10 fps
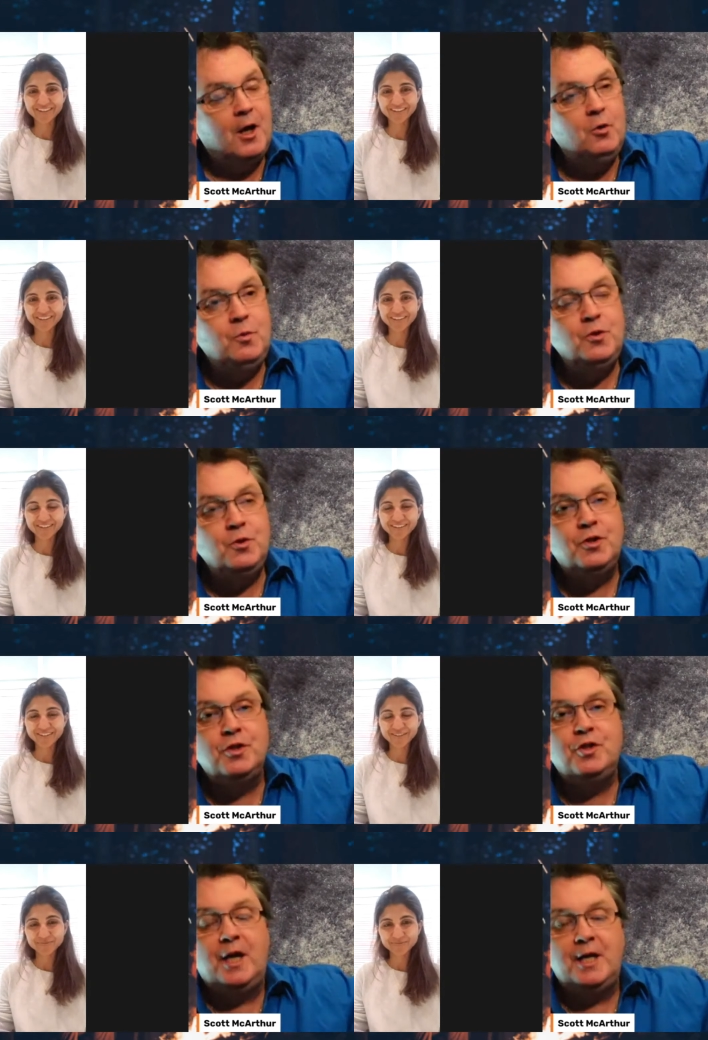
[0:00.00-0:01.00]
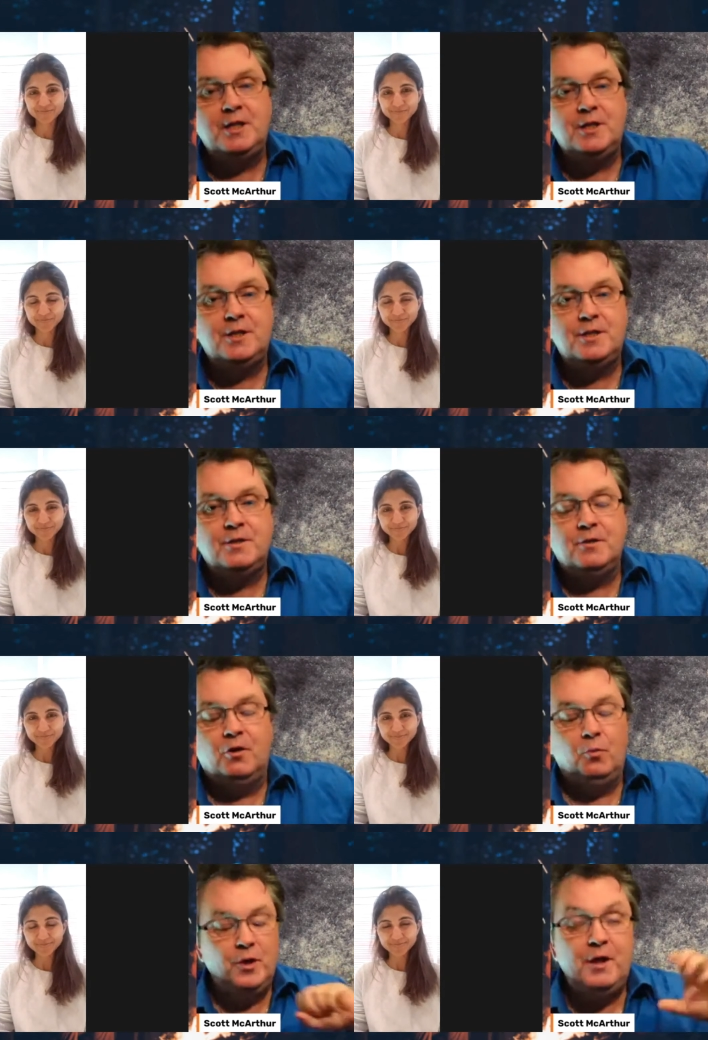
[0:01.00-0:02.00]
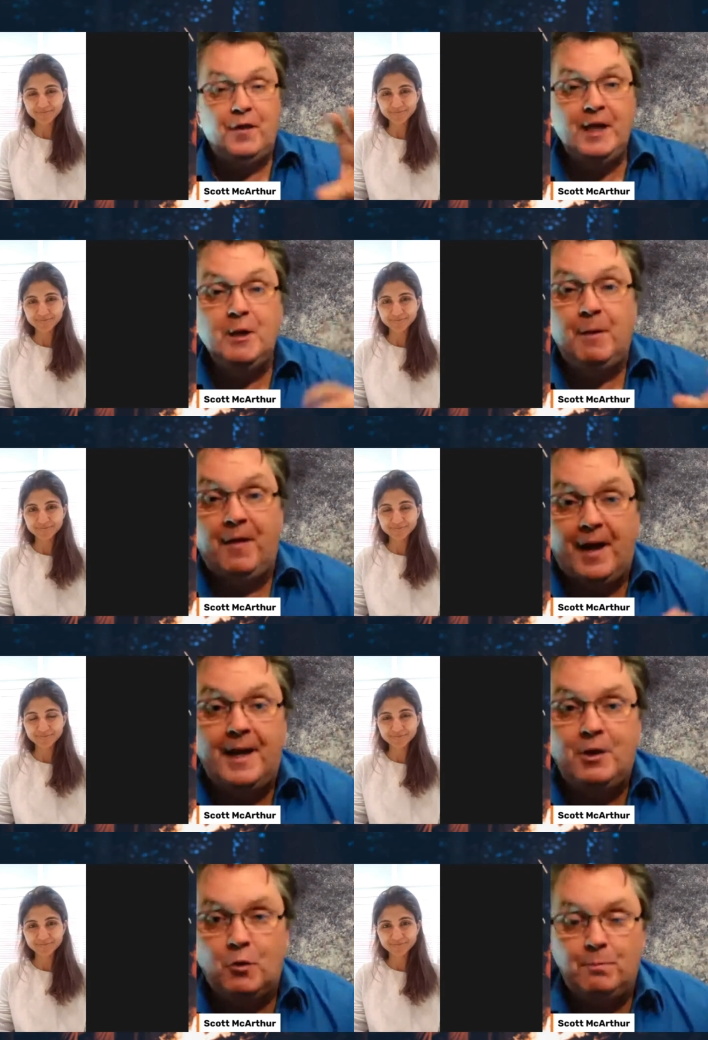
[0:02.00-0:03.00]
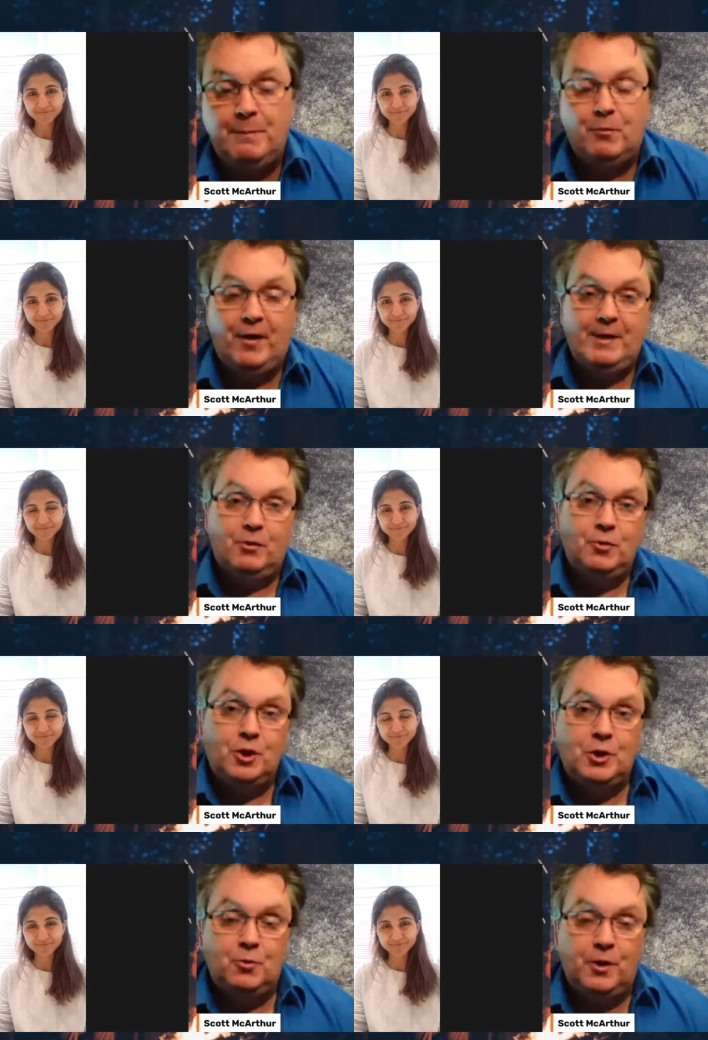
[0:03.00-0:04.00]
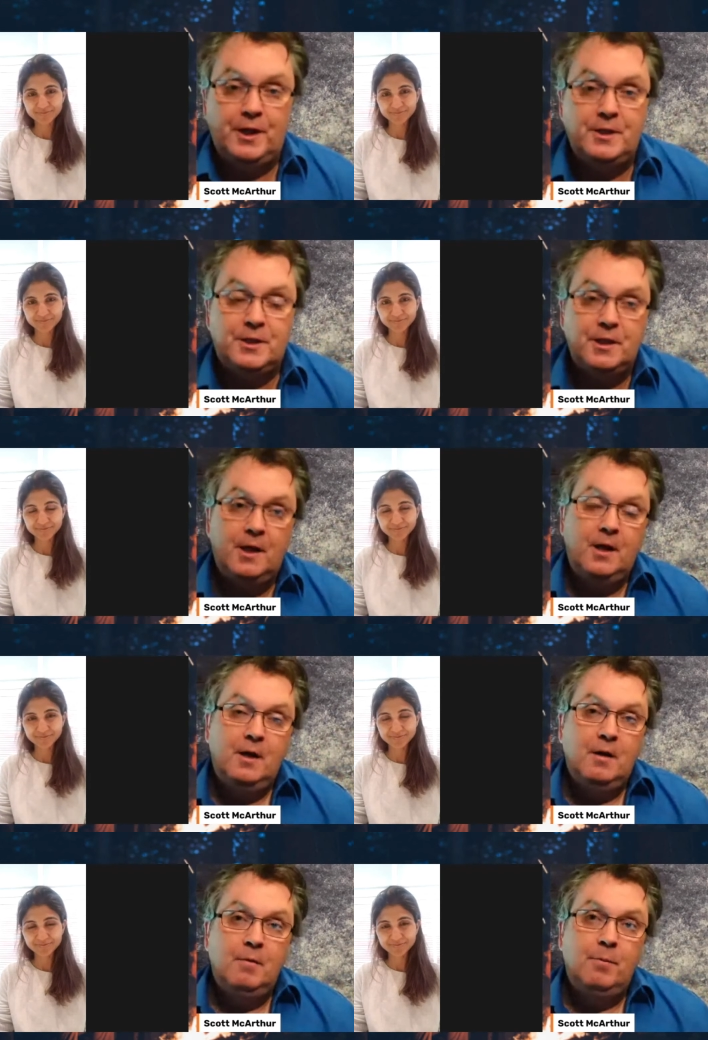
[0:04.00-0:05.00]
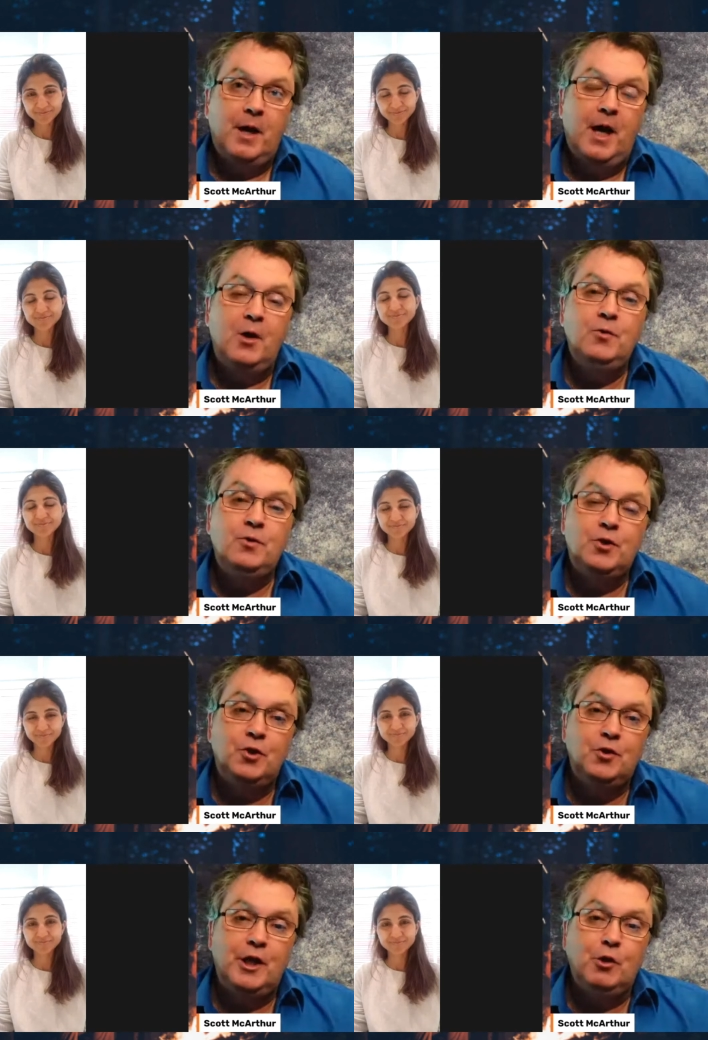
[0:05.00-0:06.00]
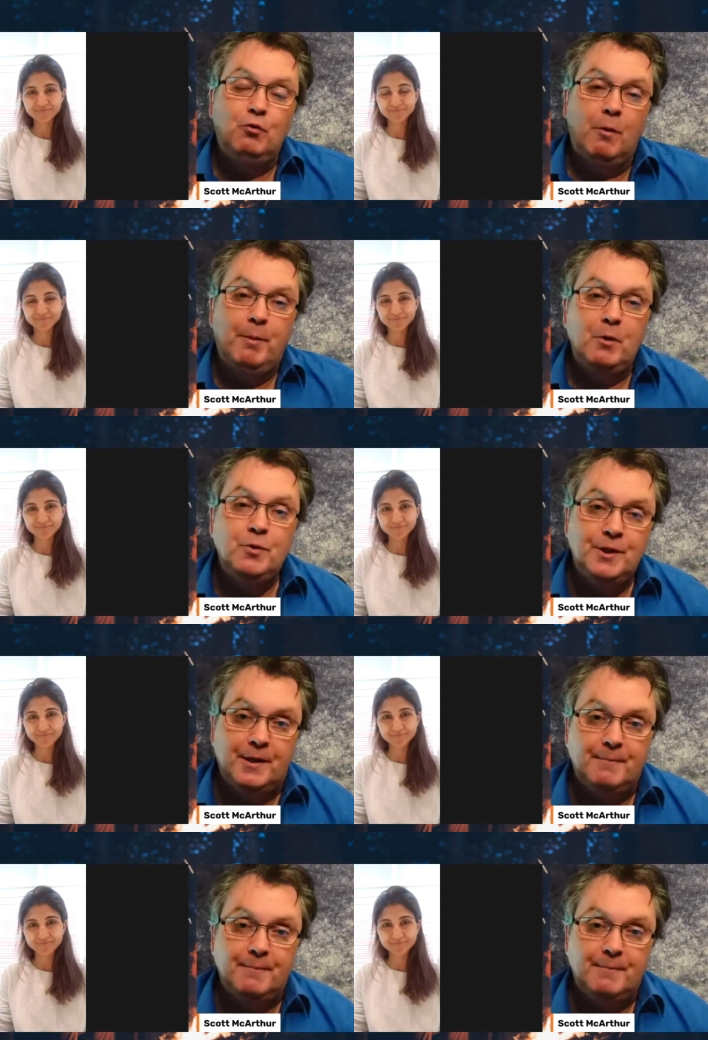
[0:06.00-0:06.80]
Speaker 1: how would you suggest, or what do you think about that, you know, people writing their own stories, but how should they go about it?